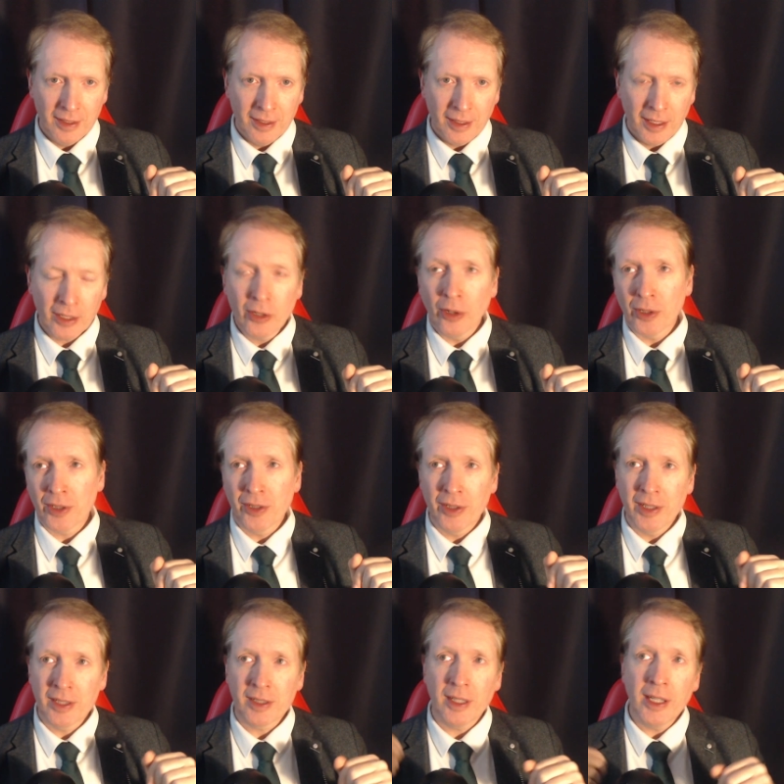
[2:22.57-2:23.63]
It got to the
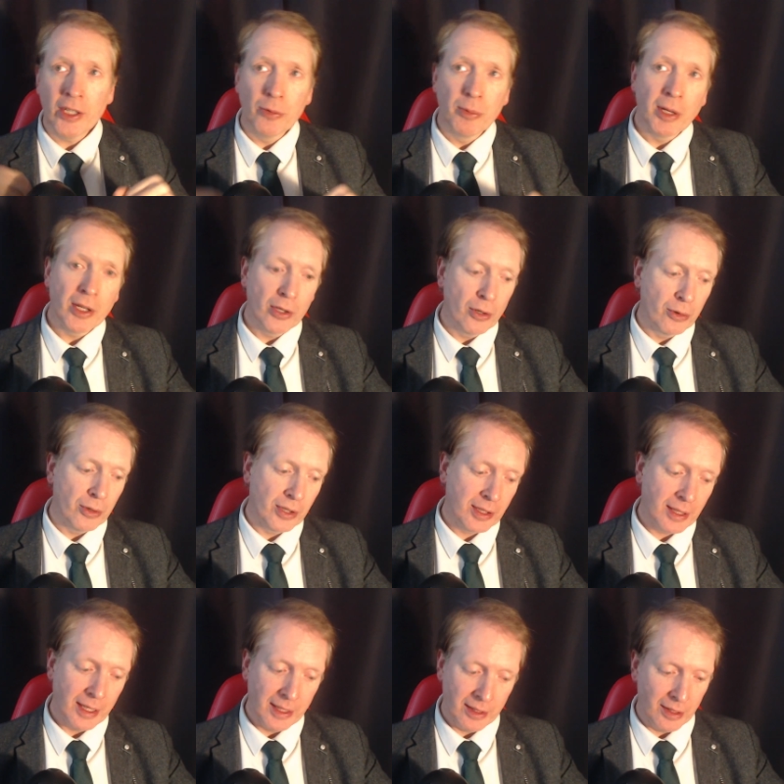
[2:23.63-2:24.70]
stage where you could
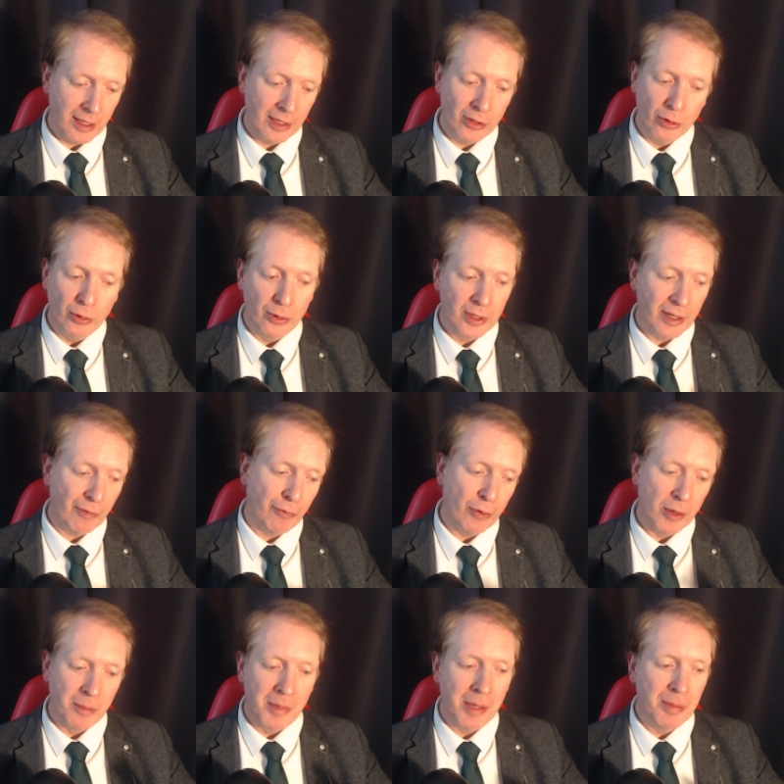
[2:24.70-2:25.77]
sit and use it
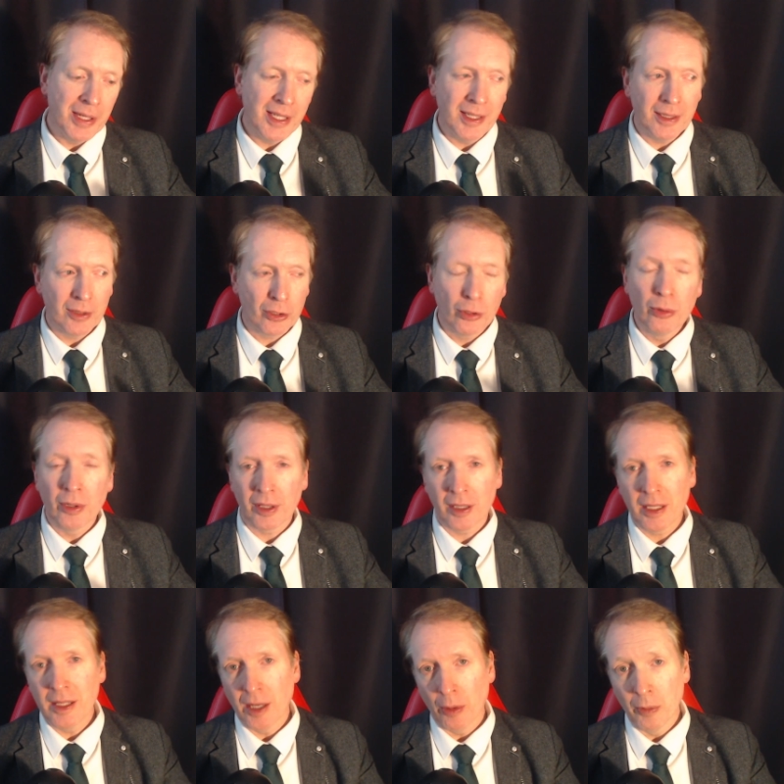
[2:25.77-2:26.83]
for maybe two or
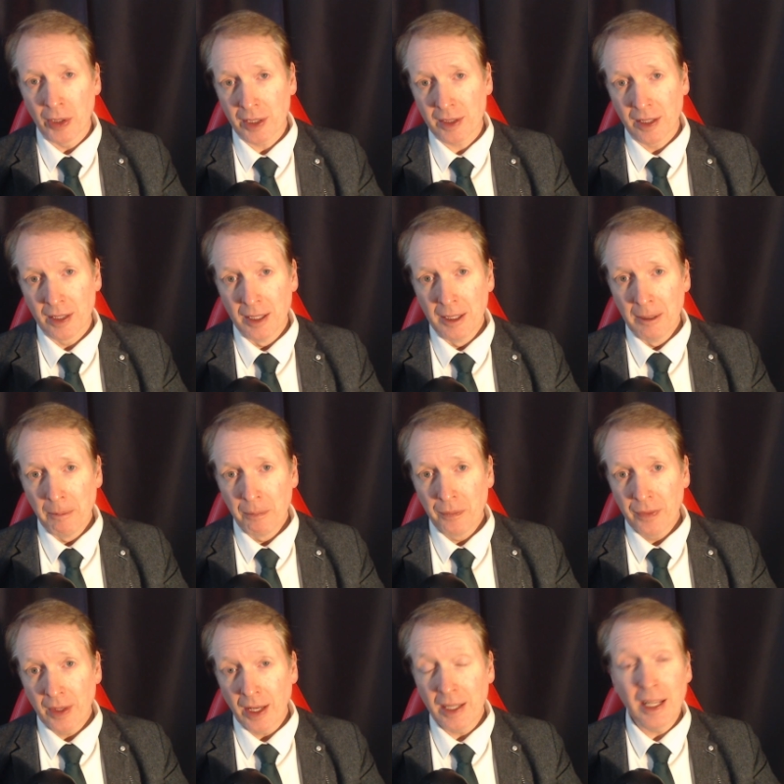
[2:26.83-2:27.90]
three hours,
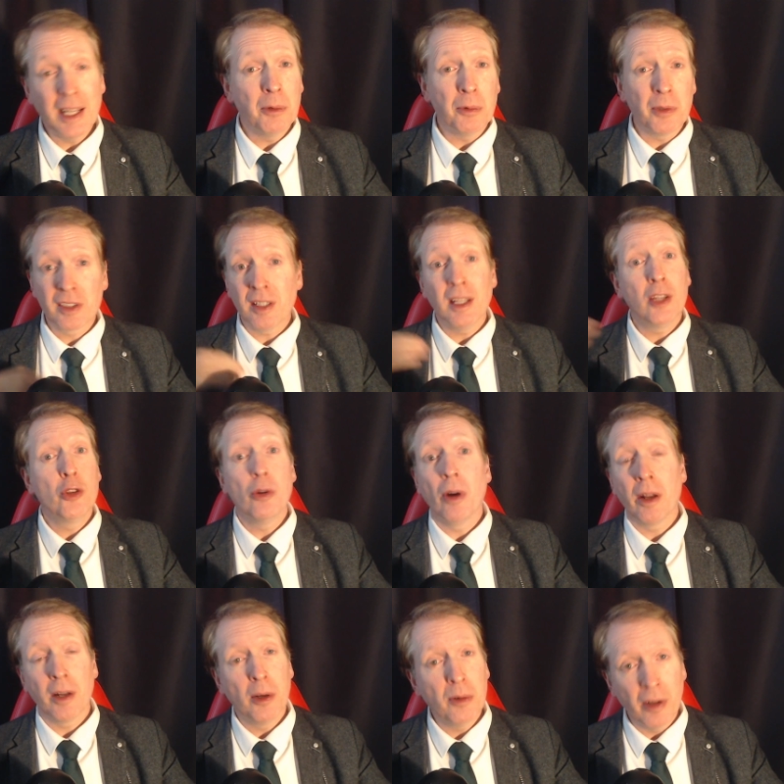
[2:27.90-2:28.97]
and then it would say you
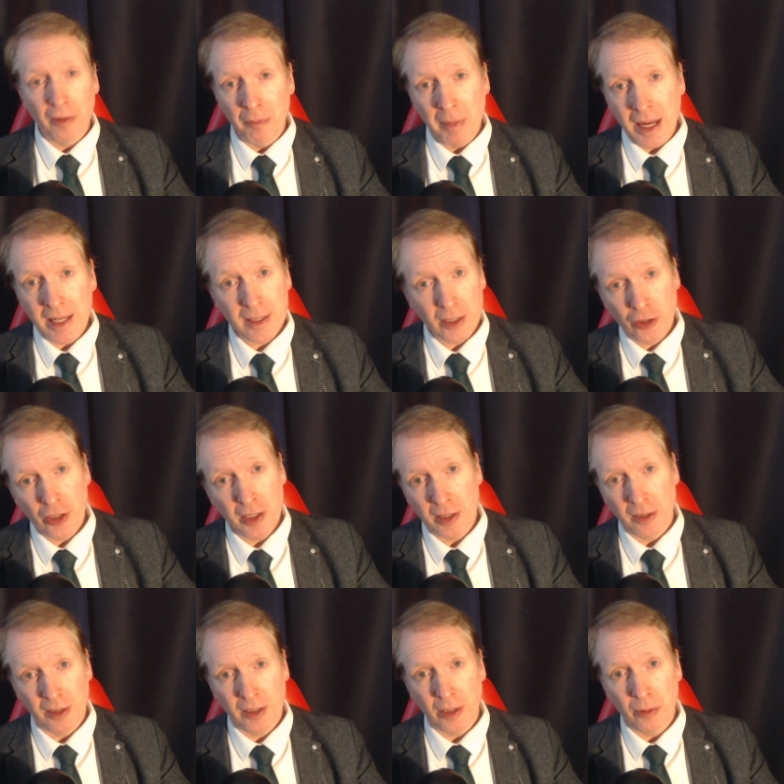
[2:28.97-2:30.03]
are out of messages
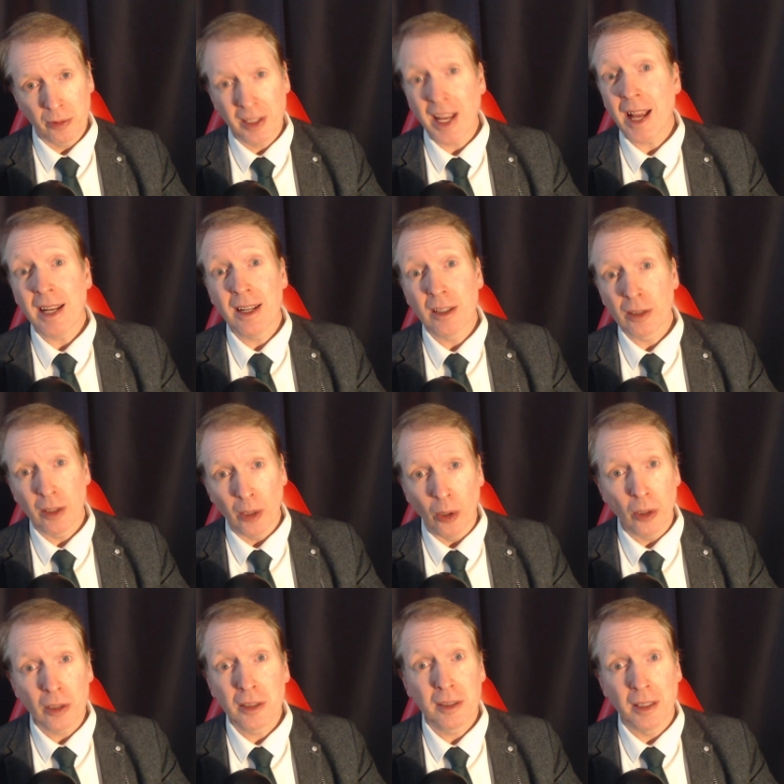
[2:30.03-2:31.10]
until 10
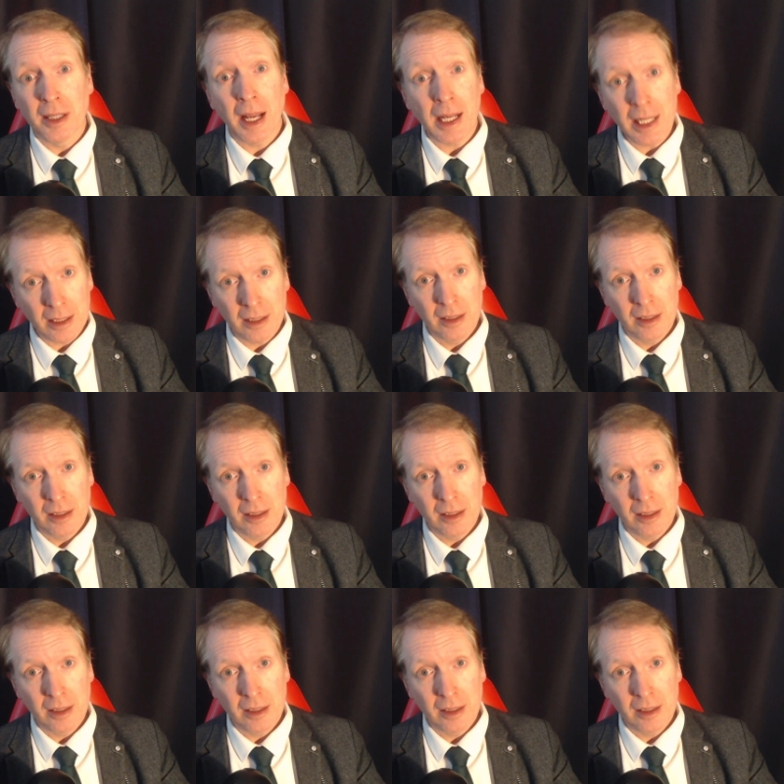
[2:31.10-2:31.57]
o'clock tonight.